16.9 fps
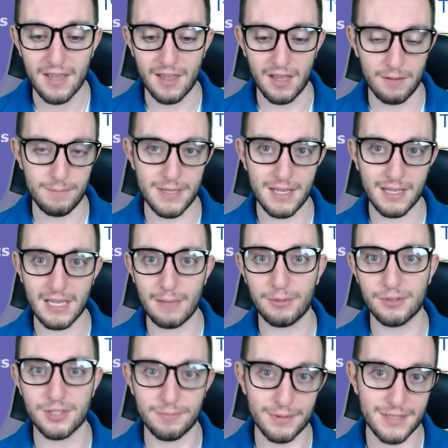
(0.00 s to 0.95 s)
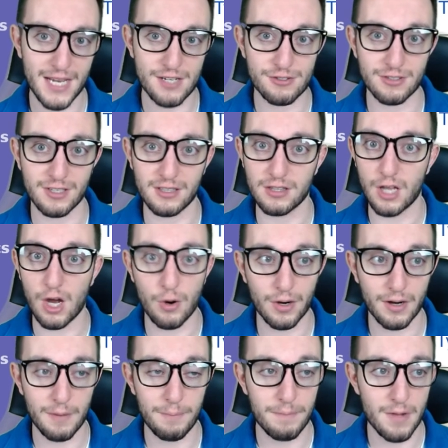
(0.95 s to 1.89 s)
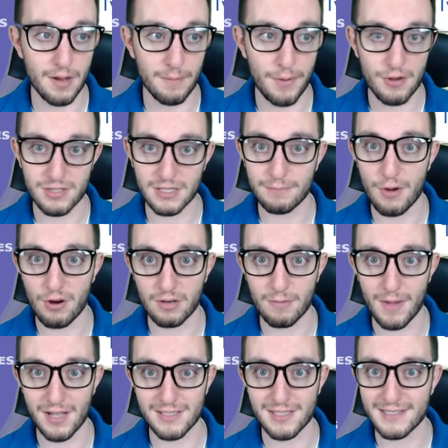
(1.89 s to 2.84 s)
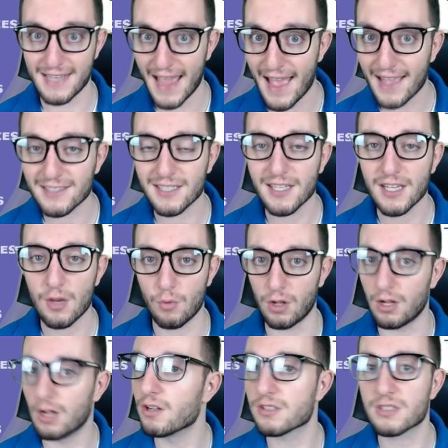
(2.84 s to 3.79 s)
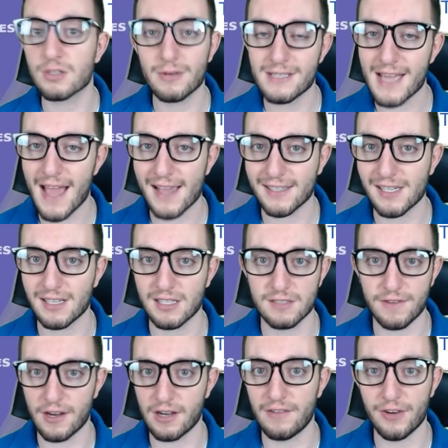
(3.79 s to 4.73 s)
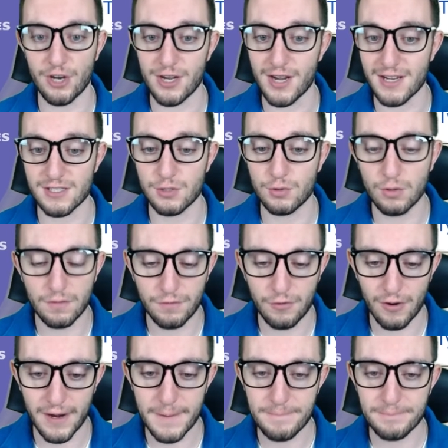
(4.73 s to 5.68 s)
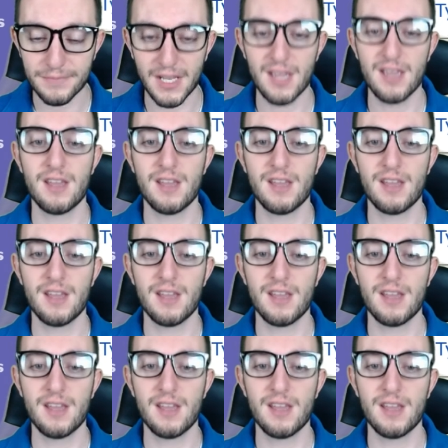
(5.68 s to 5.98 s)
and being able to potentially lower opposing Pokemon's attack while also attacking is very, very nice tool for it.